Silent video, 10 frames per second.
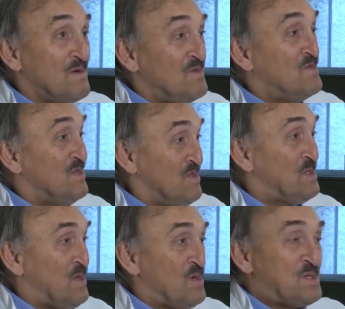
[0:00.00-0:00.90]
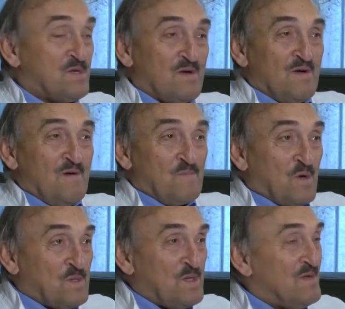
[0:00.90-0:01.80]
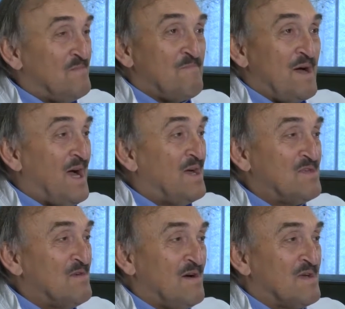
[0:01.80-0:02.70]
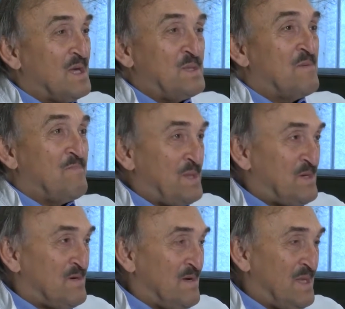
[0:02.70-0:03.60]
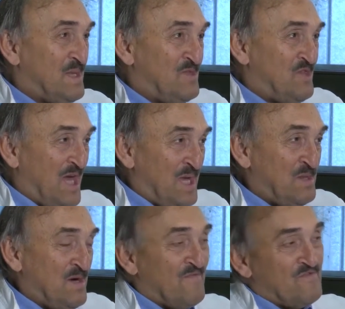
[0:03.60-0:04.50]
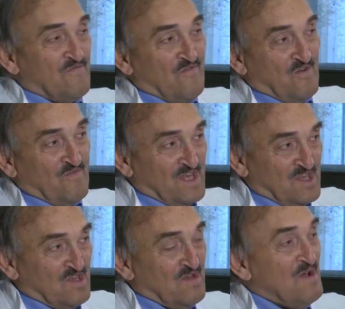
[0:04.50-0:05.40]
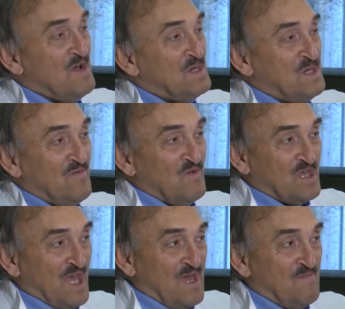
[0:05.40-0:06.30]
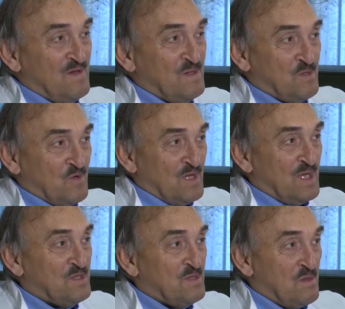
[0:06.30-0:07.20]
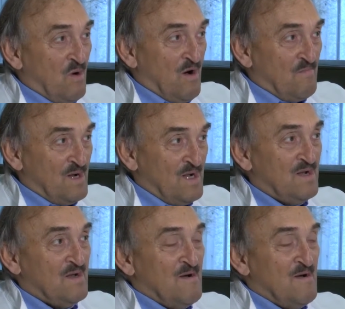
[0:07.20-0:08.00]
there is a church." "Doctor, my eyes are getting better." And at the end, after 4 weeks, she was able to read normal